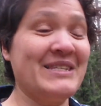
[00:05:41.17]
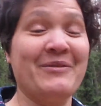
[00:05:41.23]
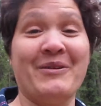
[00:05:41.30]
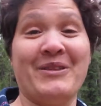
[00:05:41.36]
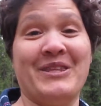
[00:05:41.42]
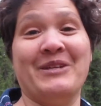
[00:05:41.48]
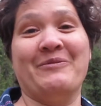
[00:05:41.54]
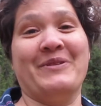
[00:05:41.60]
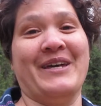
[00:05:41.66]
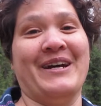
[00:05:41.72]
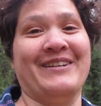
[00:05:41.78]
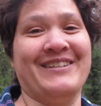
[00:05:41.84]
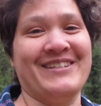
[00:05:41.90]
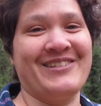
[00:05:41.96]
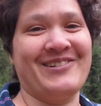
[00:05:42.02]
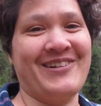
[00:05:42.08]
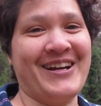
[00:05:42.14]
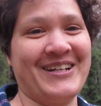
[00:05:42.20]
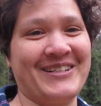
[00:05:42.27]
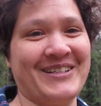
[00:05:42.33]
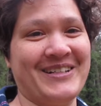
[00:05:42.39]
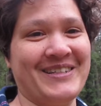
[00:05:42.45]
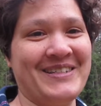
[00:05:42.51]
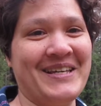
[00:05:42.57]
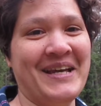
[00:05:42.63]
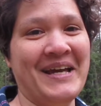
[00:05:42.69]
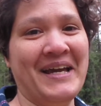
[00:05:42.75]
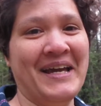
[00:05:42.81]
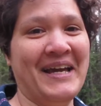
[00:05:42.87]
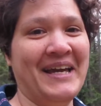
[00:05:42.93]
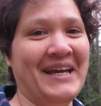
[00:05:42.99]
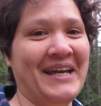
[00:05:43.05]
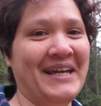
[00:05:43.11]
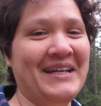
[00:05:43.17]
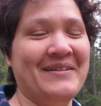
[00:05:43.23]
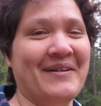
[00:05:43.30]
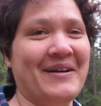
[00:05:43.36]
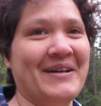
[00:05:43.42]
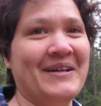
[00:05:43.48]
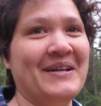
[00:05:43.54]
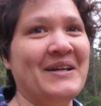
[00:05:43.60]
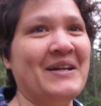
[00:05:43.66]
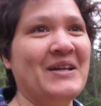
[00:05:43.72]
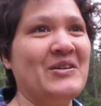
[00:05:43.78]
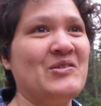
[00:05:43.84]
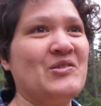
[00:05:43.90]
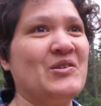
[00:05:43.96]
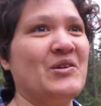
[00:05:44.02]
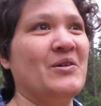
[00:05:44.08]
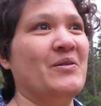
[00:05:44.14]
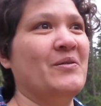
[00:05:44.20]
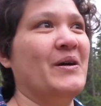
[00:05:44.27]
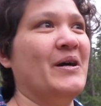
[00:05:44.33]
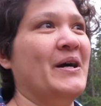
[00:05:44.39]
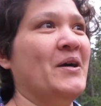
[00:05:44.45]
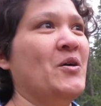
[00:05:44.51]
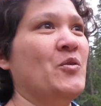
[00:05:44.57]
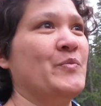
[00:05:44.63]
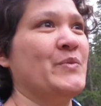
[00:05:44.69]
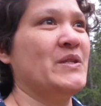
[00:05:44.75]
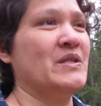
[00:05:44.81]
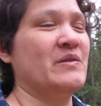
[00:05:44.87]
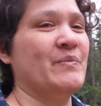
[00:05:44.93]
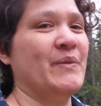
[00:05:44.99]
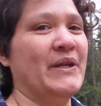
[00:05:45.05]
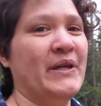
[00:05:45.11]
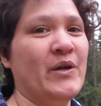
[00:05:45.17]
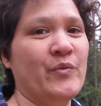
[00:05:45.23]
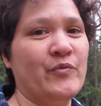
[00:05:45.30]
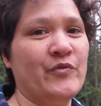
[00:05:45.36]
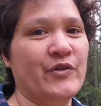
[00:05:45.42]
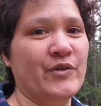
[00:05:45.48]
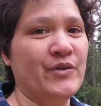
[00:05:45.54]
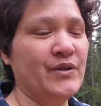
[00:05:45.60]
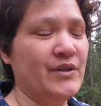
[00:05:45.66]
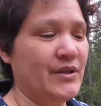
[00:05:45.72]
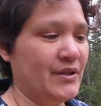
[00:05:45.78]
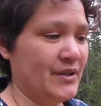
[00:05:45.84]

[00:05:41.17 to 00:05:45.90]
think without distractions. Anyway, so I hope this has been helpful.